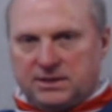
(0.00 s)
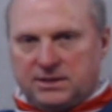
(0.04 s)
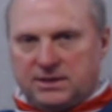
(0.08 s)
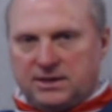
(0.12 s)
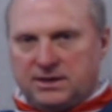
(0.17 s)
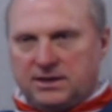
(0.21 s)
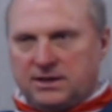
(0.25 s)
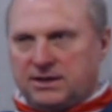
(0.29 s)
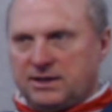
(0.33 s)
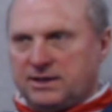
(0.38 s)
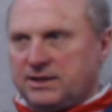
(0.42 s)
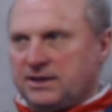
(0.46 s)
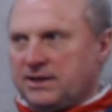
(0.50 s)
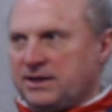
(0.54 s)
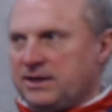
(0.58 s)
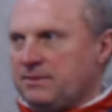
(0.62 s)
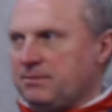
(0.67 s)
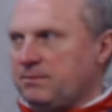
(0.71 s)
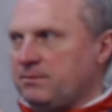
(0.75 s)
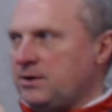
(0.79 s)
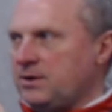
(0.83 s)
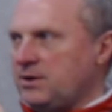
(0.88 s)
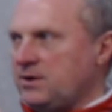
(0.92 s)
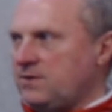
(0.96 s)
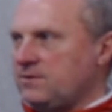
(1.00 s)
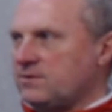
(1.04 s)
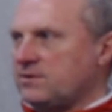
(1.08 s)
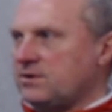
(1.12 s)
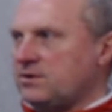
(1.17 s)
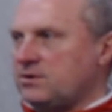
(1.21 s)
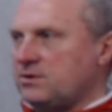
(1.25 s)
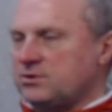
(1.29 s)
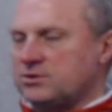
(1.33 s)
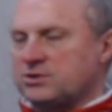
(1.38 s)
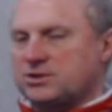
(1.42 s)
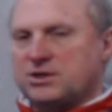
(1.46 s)
It moves a
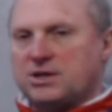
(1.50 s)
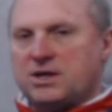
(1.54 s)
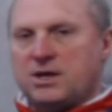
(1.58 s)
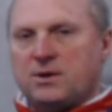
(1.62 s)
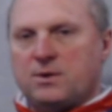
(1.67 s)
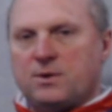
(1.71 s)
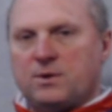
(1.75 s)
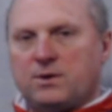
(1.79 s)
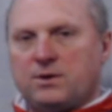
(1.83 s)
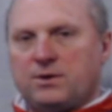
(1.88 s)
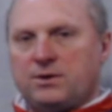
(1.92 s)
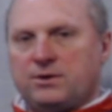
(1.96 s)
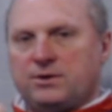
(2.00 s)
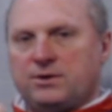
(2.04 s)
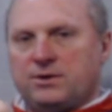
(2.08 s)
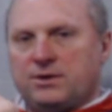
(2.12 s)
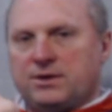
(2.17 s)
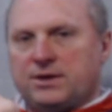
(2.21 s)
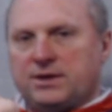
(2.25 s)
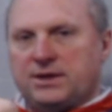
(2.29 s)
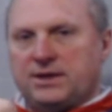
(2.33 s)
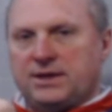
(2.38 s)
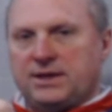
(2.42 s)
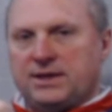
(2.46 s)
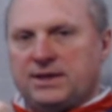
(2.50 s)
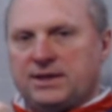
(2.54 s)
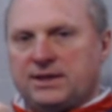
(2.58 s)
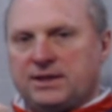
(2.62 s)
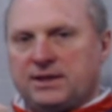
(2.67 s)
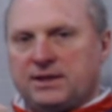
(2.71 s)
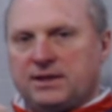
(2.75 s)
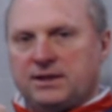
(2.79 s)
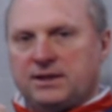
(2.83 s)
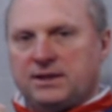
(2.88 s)
little slower. You can